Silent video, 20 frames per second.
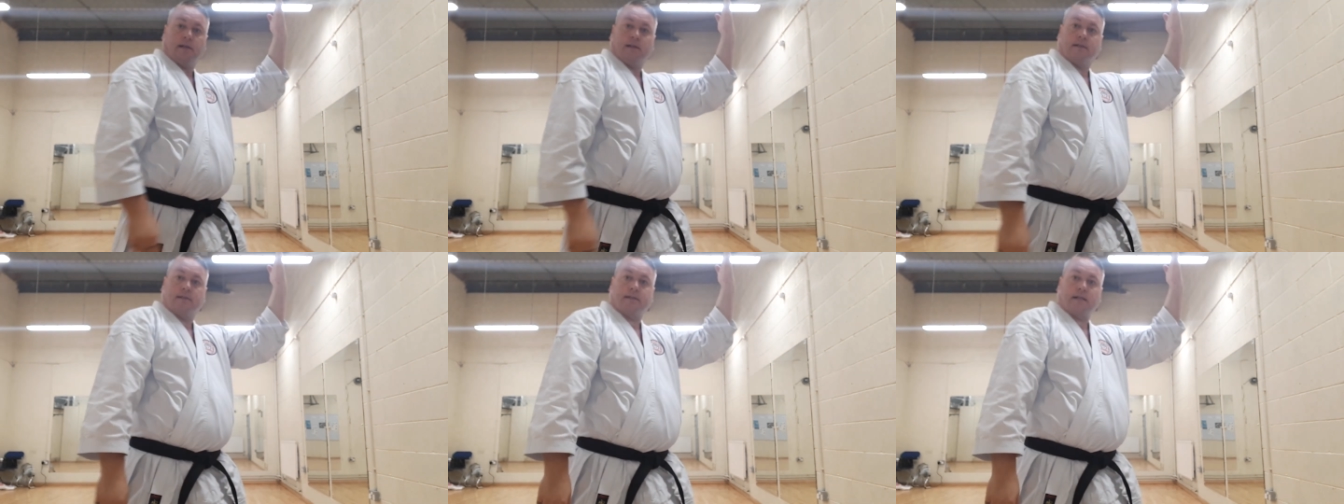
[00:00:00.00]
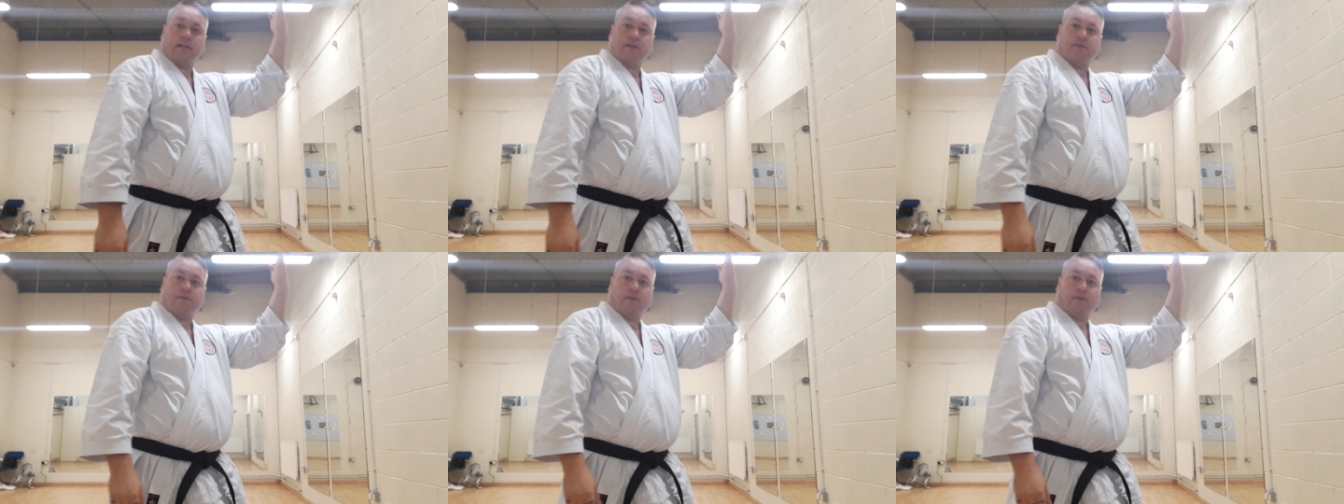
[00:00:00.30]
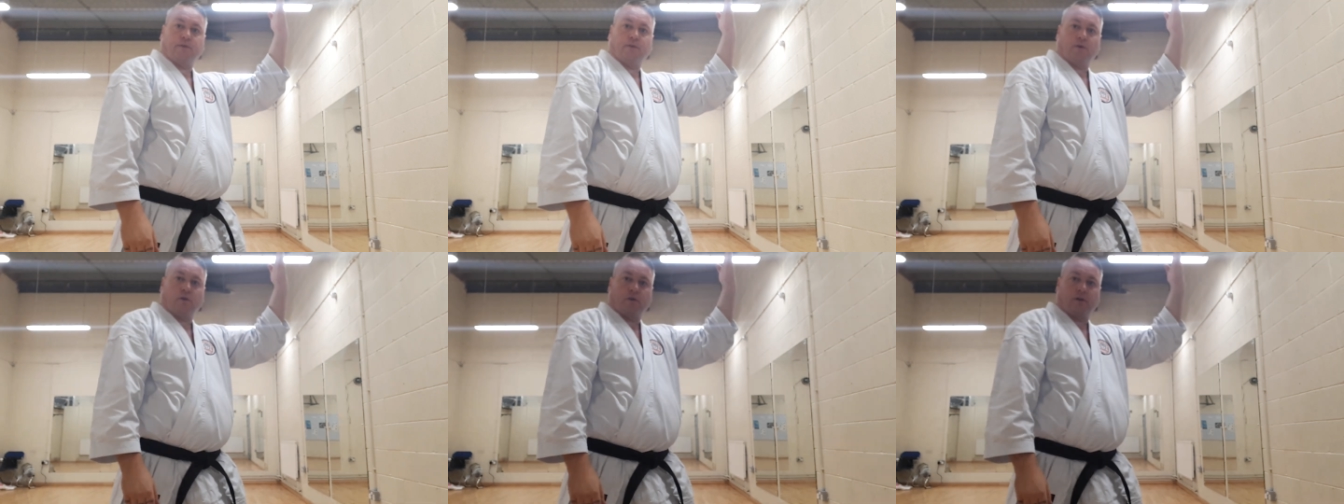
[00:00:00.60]
centre of
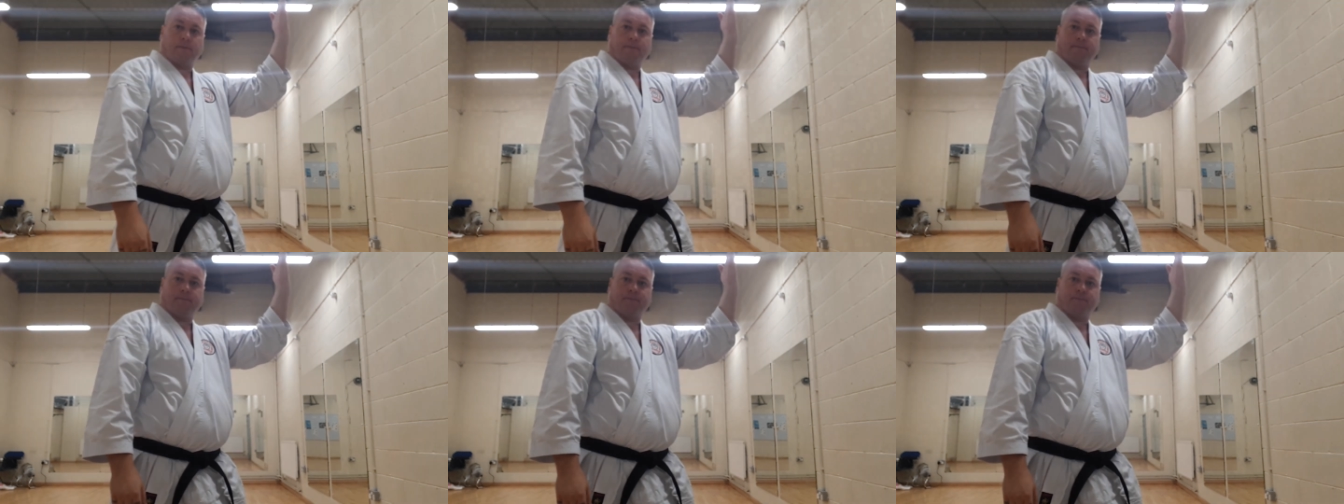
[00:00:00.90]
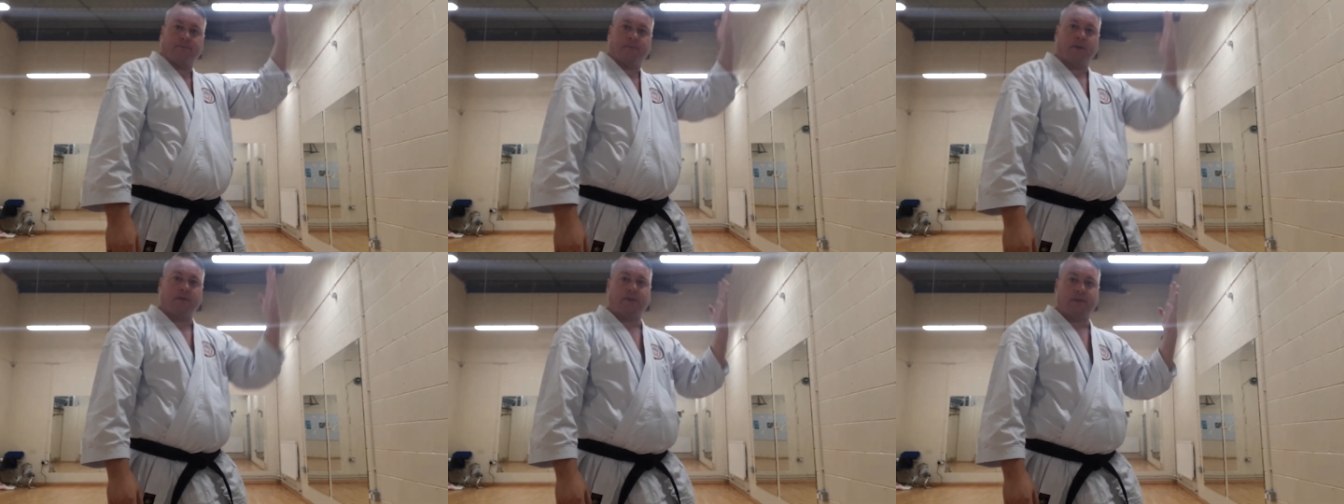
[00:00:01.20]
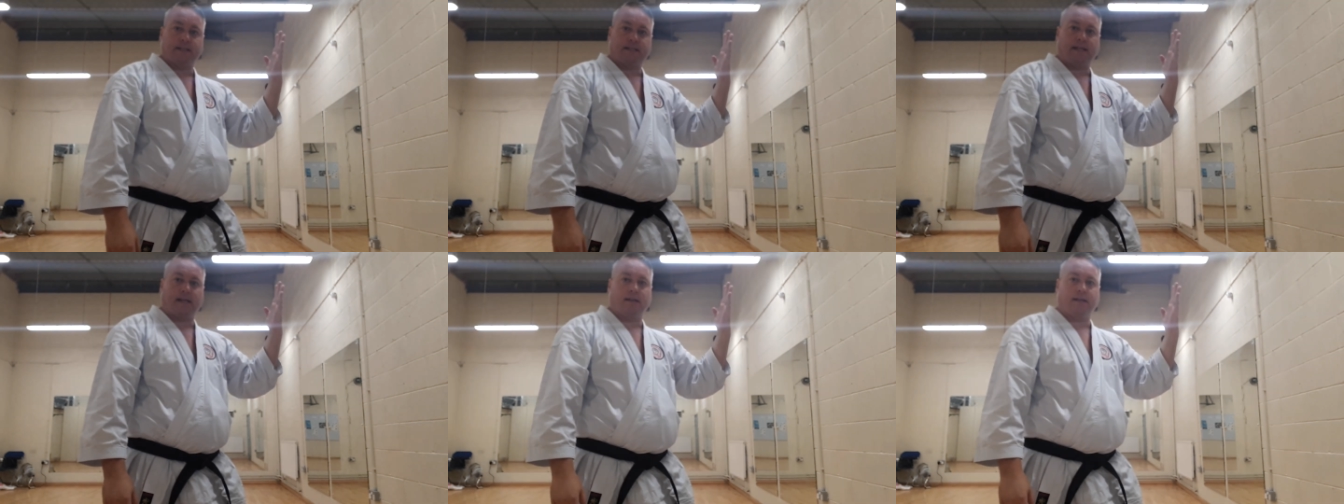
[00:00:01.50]
our forearm. If
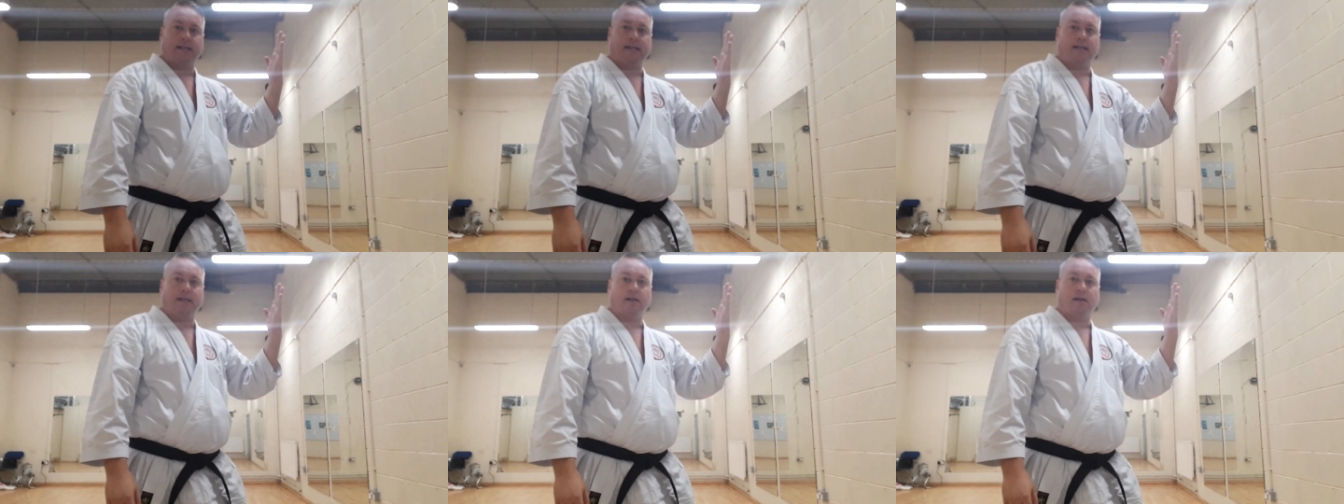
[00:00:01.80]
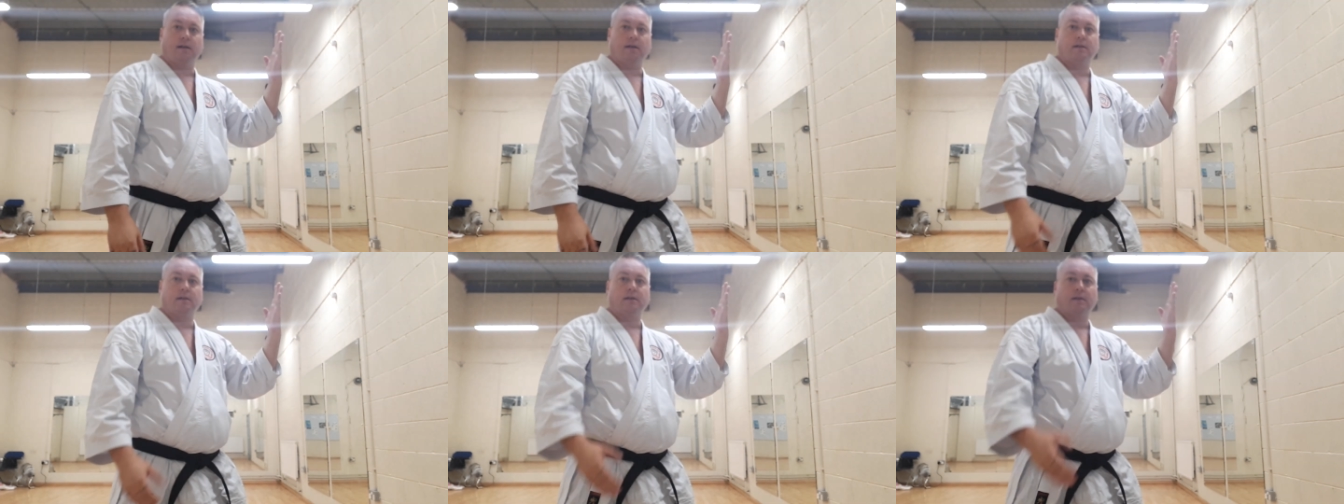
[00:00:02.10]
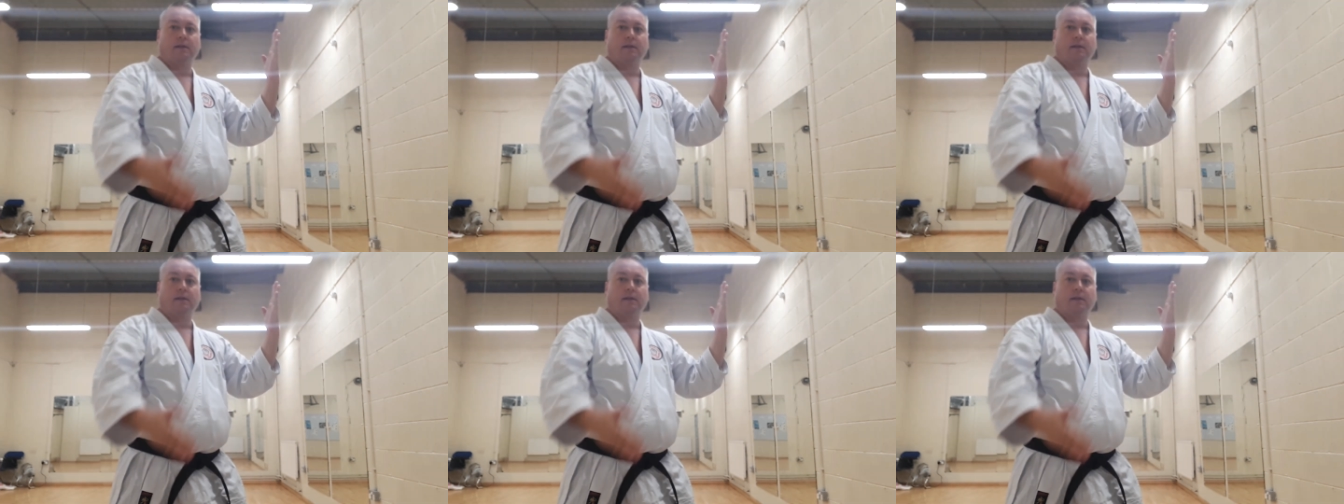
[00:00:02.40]
it's down here,